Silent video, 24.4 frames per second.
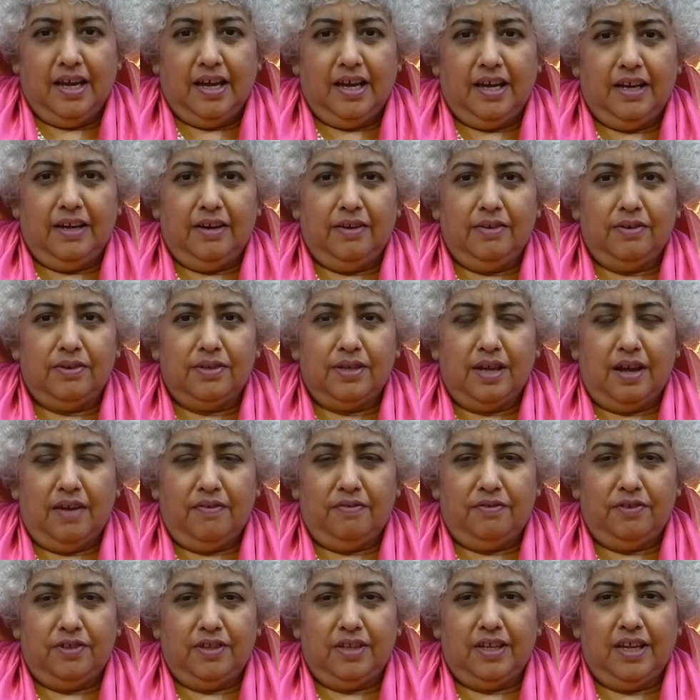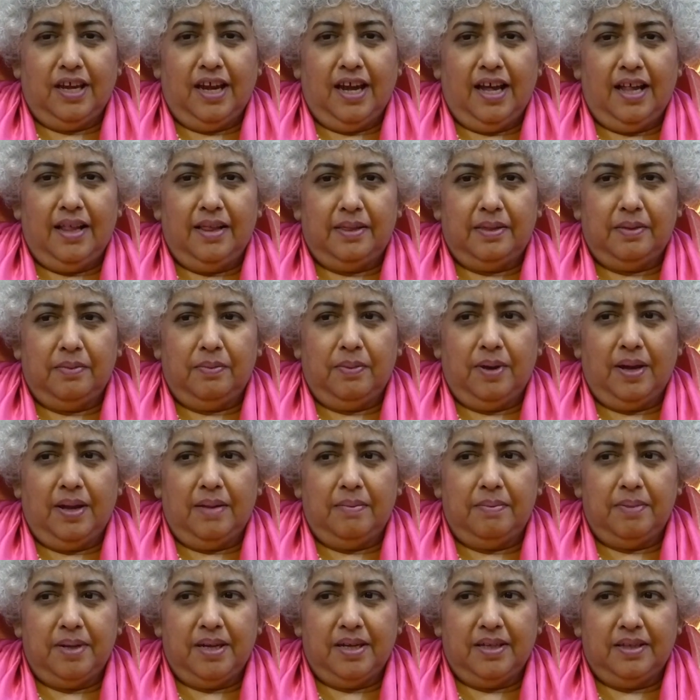It looks after the health, the
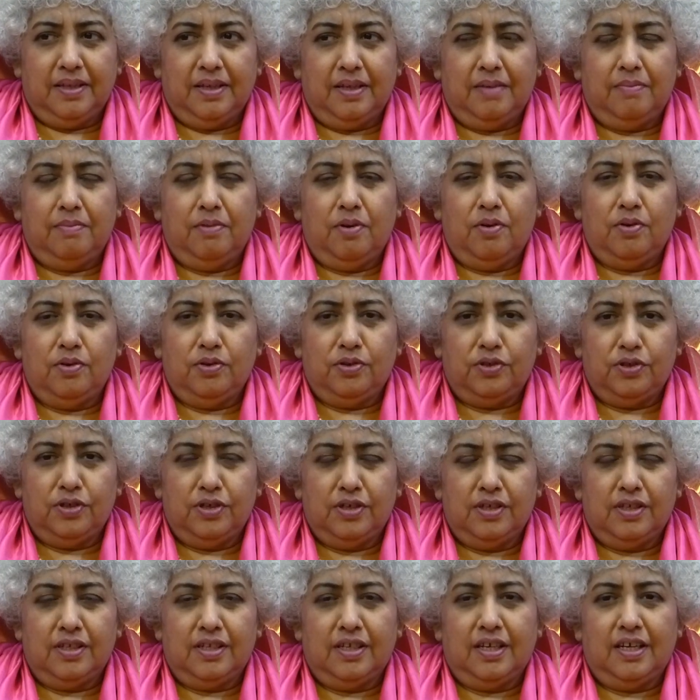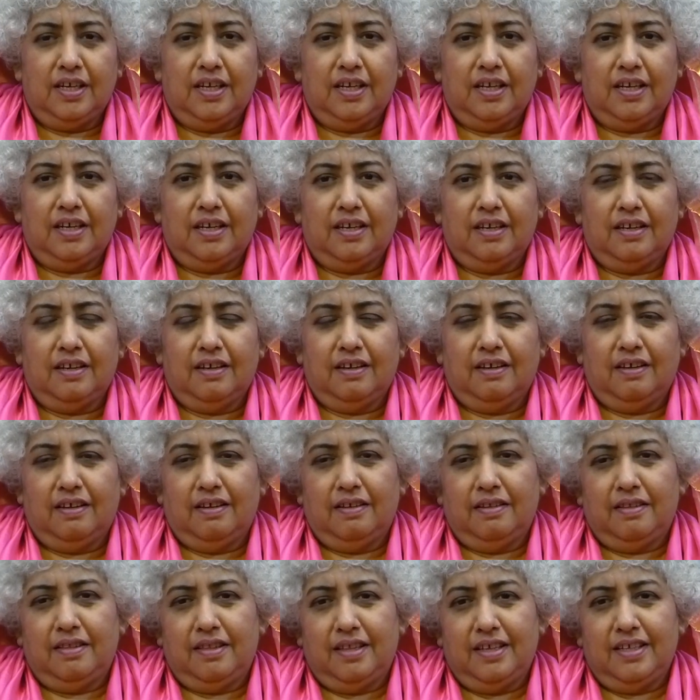well-being, the emotion, the
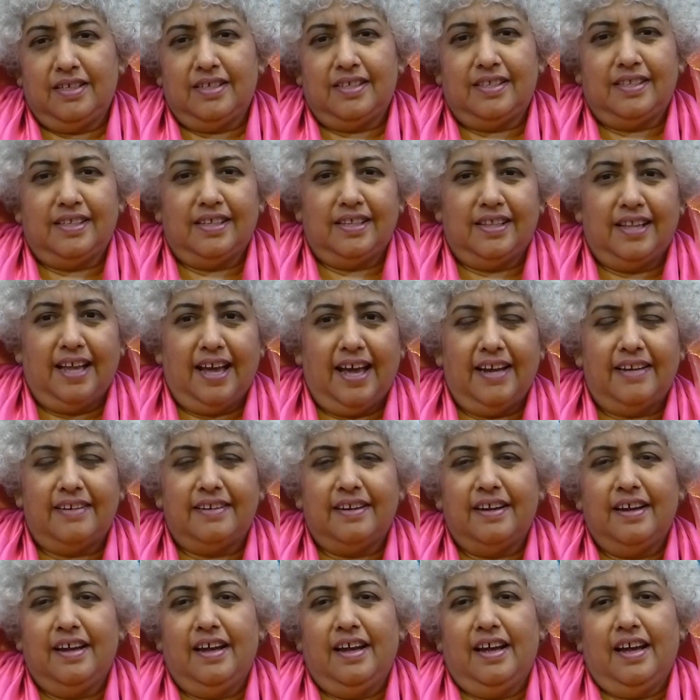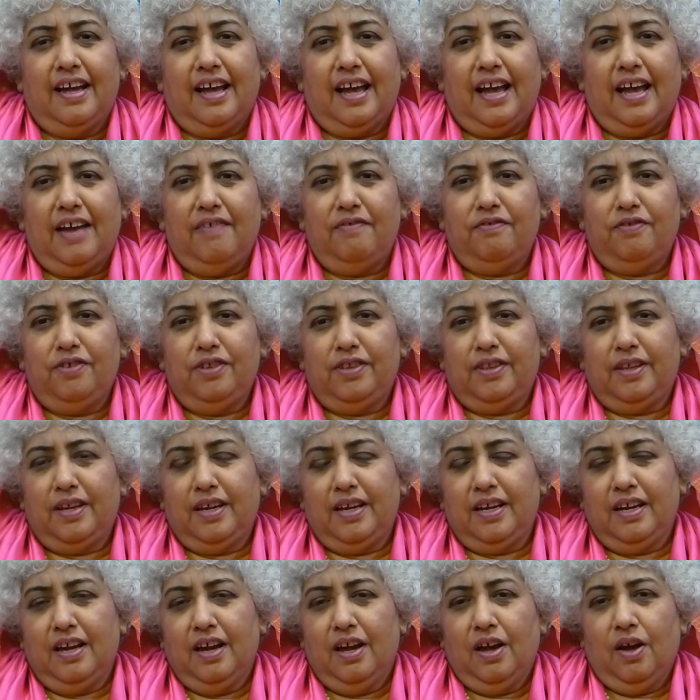this, the that,
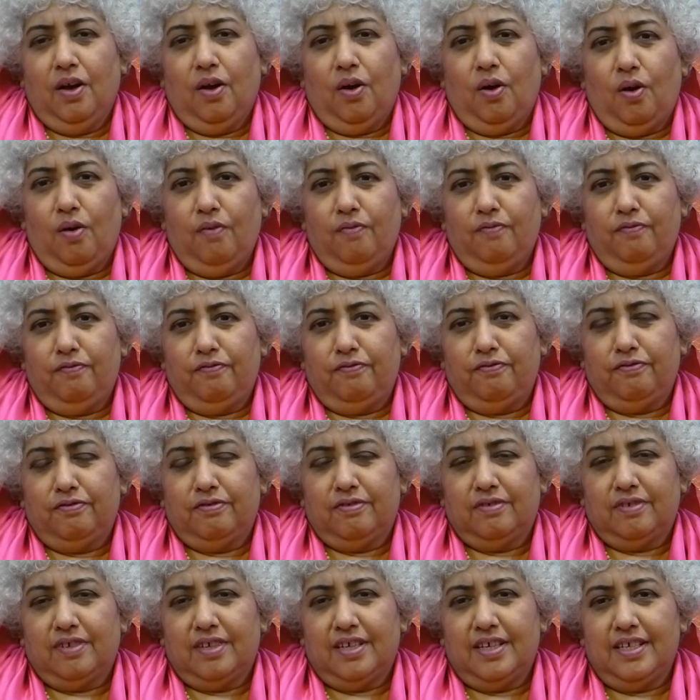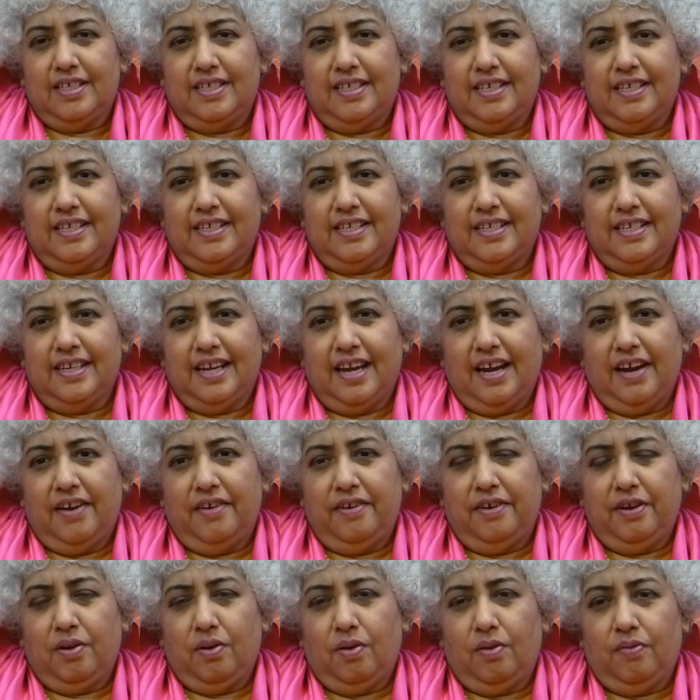everything of a certain
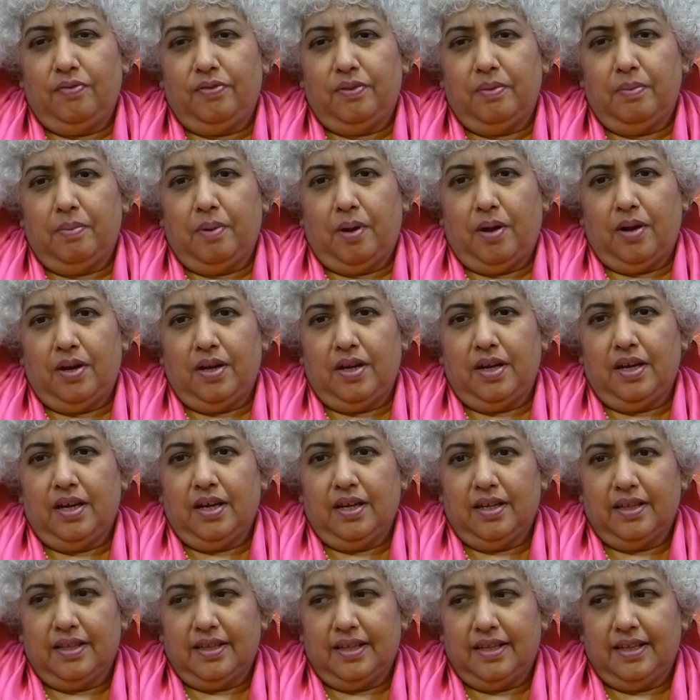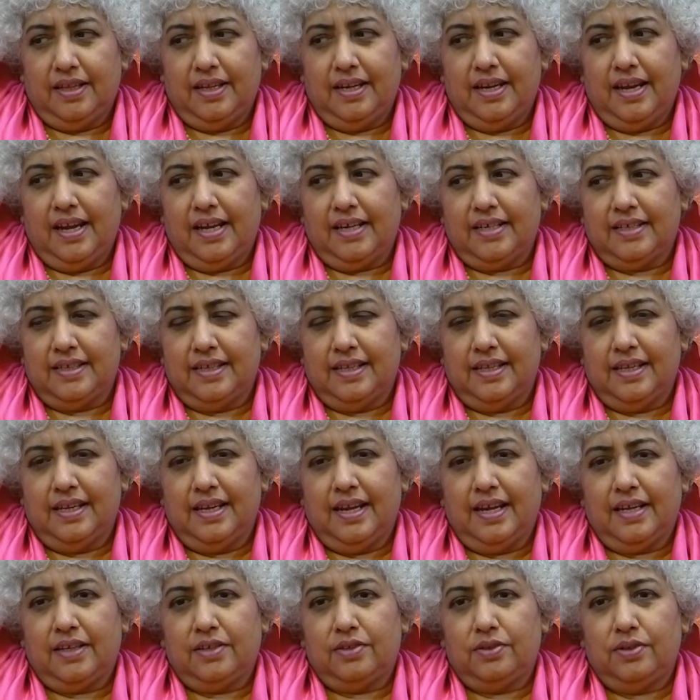area of the body, then the next, and the
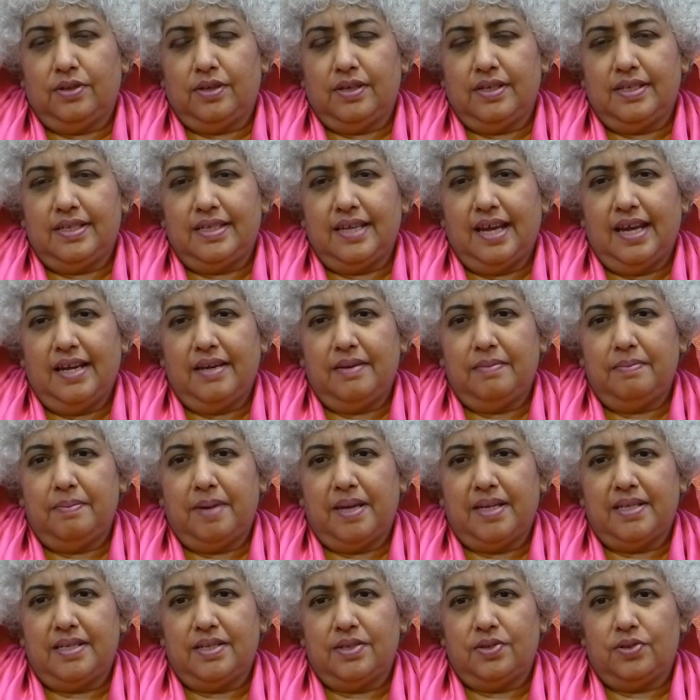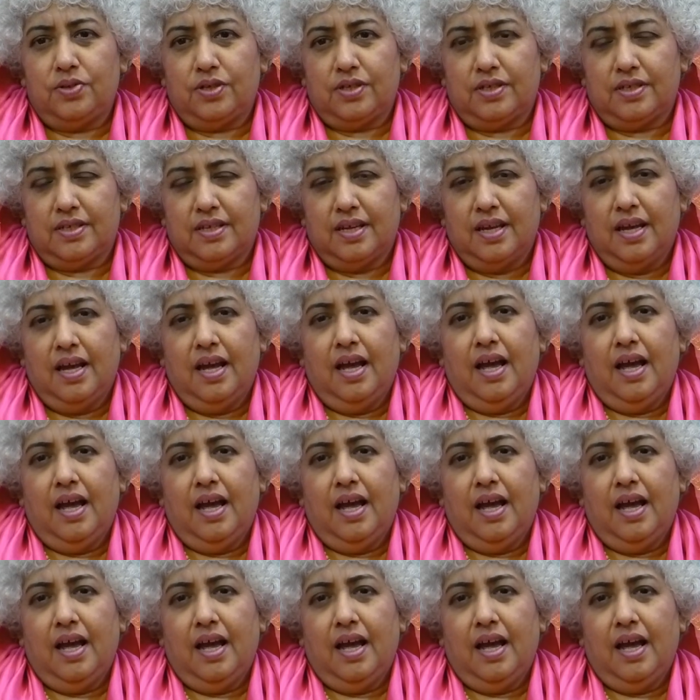next. So it'll send messages.